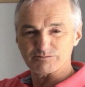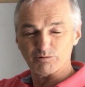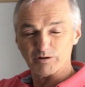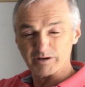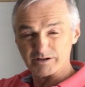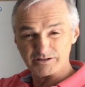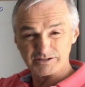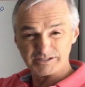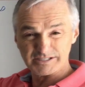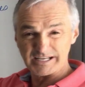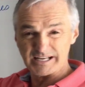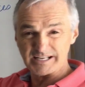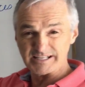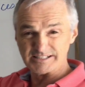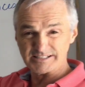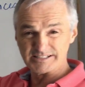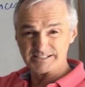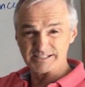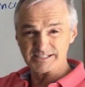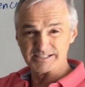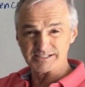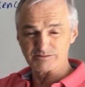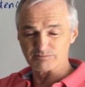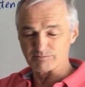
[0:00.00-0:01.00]
What are
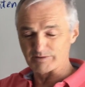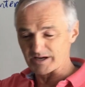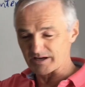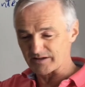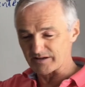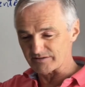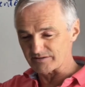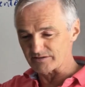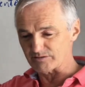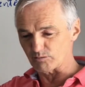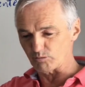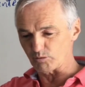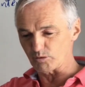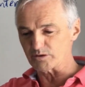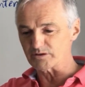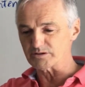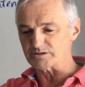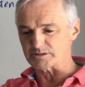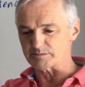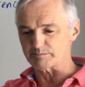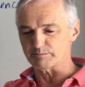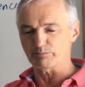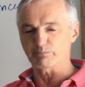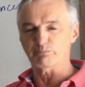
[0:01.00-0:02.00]
sentences? Well, they're
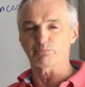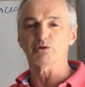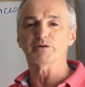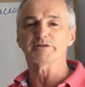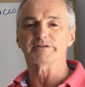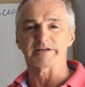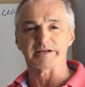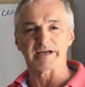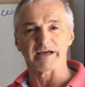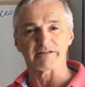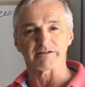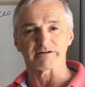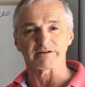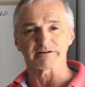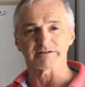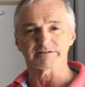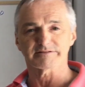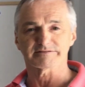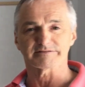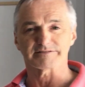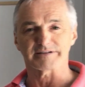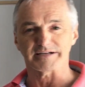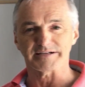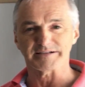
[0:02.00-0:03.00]
words put together,
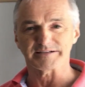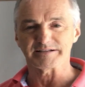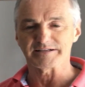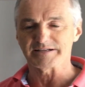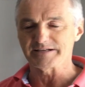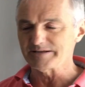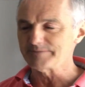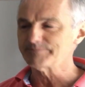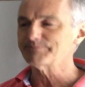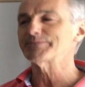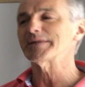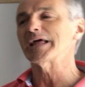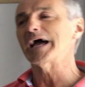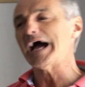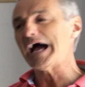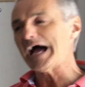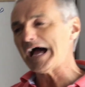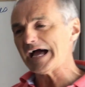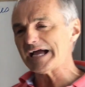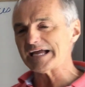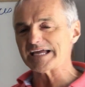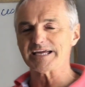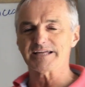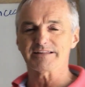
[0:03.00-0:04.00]
right?
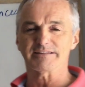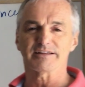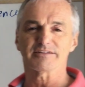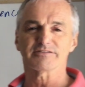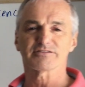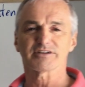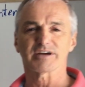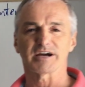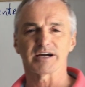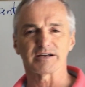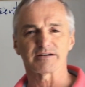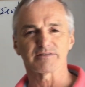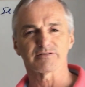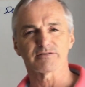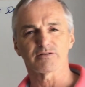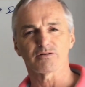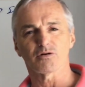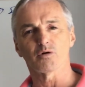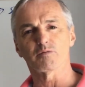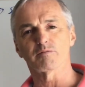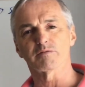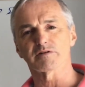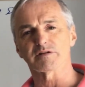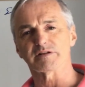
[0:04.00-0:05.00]
Again, that's kind of
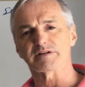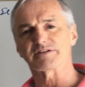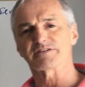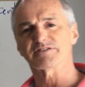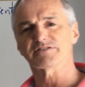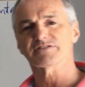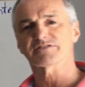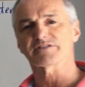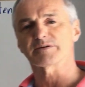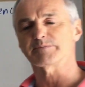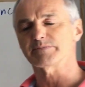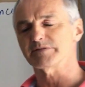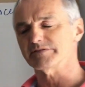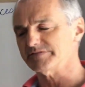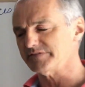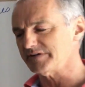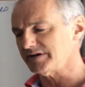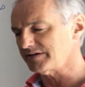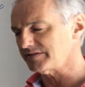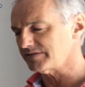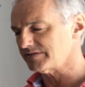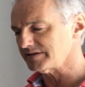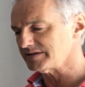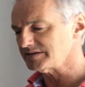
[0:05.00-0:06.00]
overly
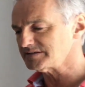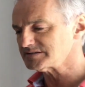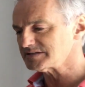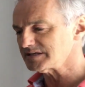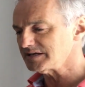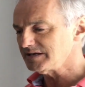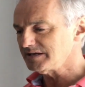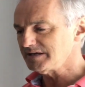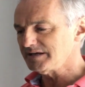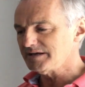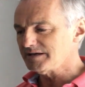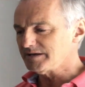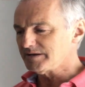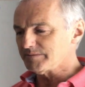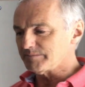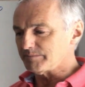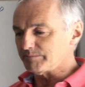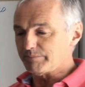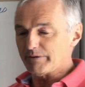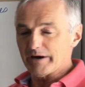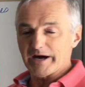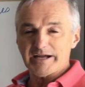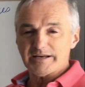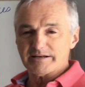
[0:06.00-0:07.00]
simplifying things,
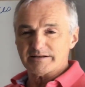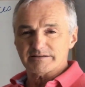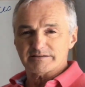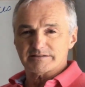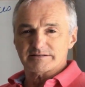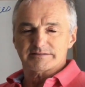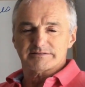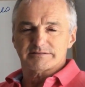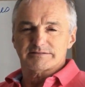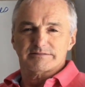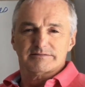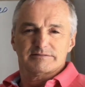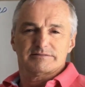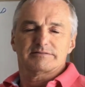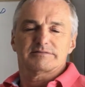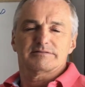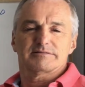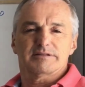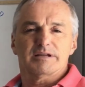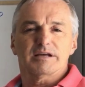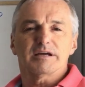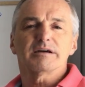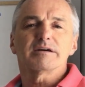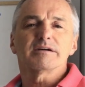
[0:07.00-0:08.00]
but
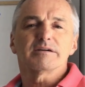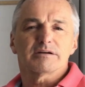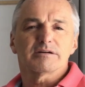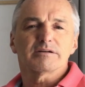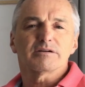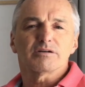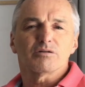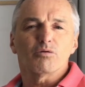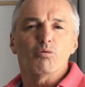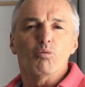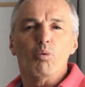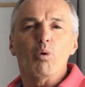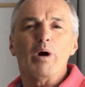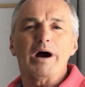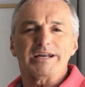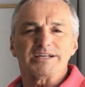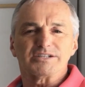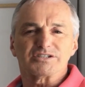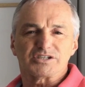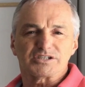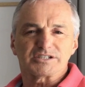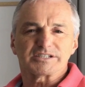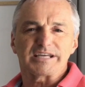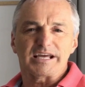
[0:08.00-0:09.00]
what
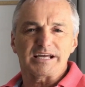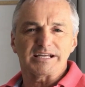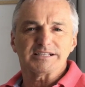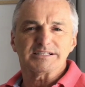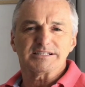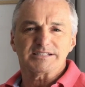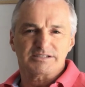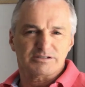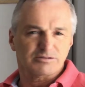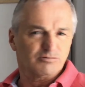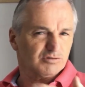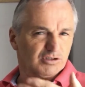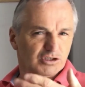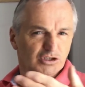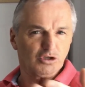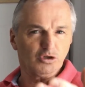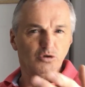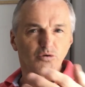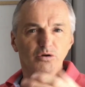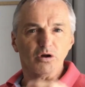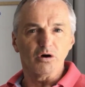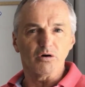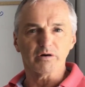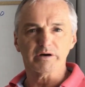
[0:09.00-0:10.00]
is a sentence?
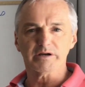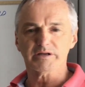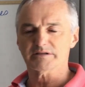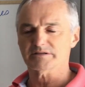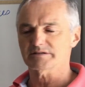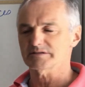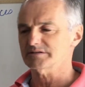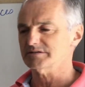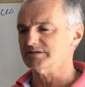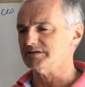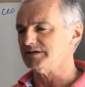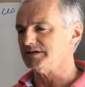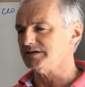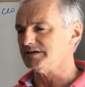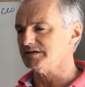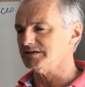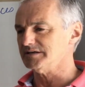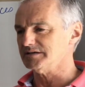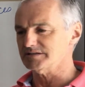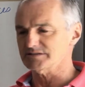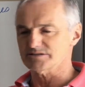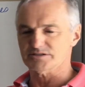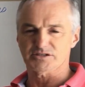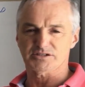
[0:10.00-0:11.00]
You know it.
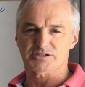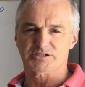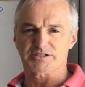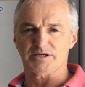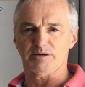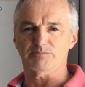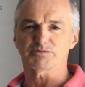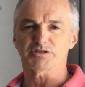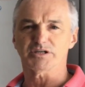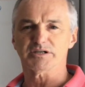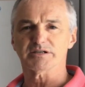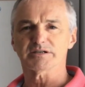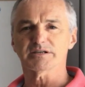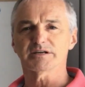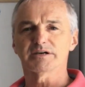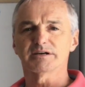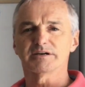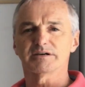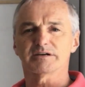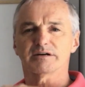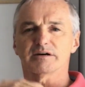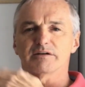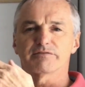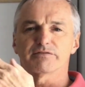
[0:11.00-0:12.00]
It's a subject,
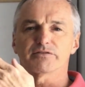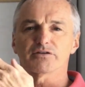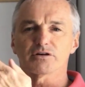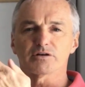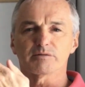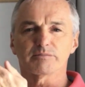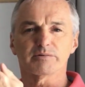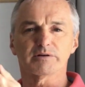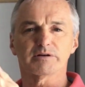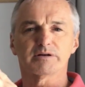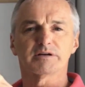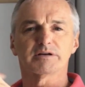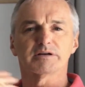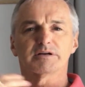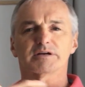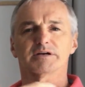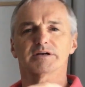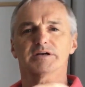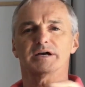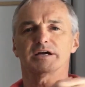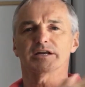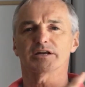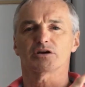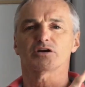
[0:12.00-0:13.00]
a verb,
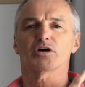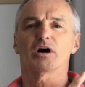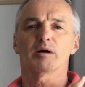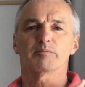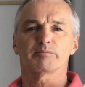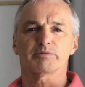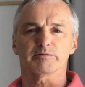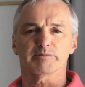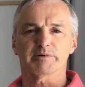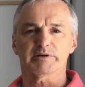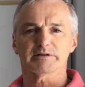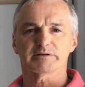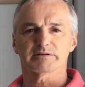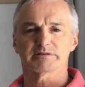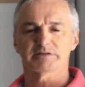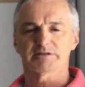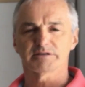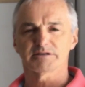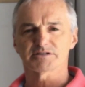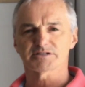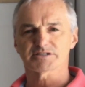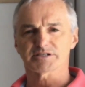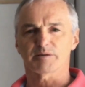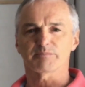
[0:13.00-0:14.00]
and a complement.
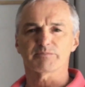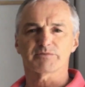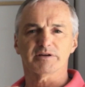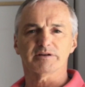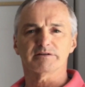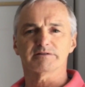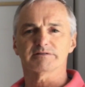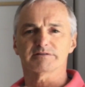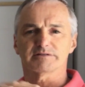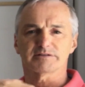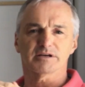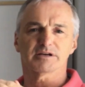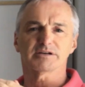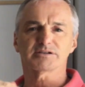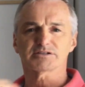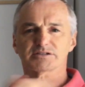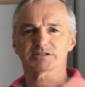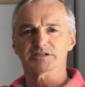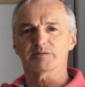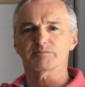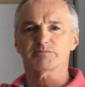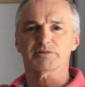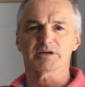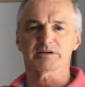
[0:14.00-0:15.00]
Something does
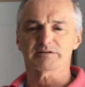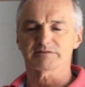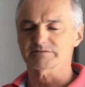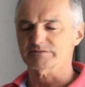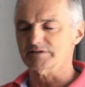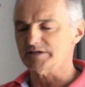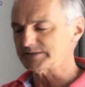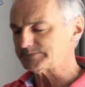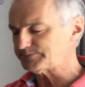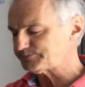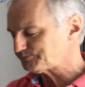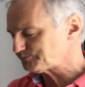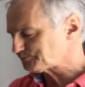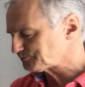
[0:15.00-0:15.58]
something, right?